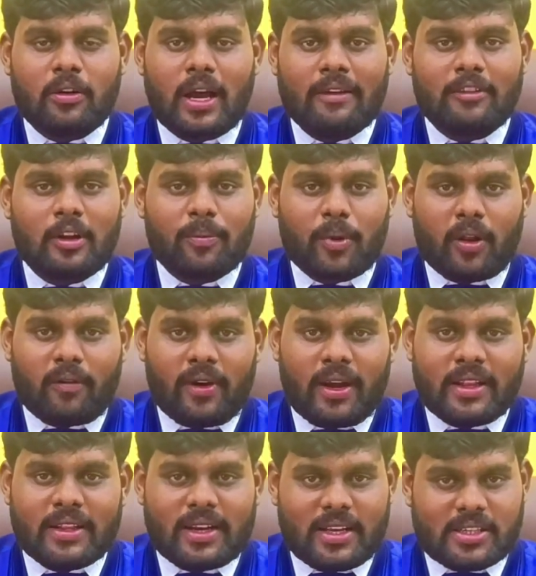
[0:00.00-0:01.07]
I will provide
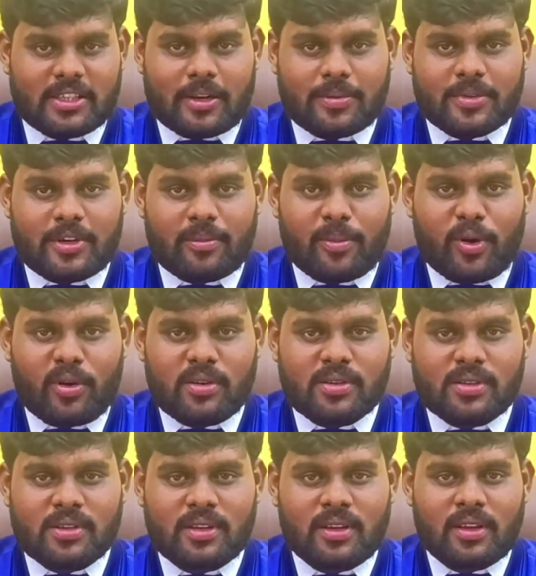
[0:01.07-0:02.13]
in the description
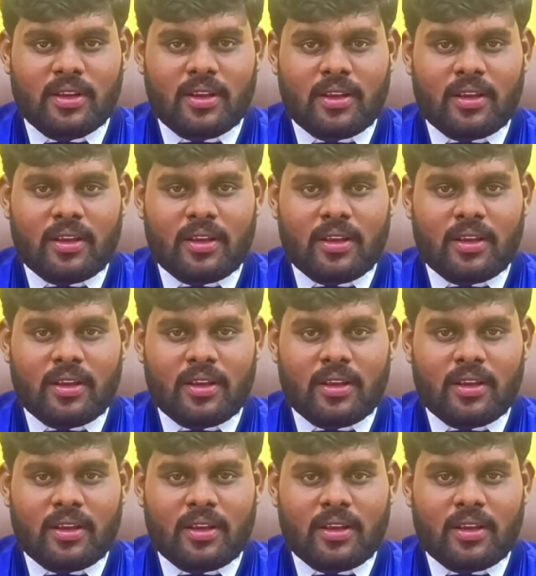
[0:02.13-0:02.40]
box.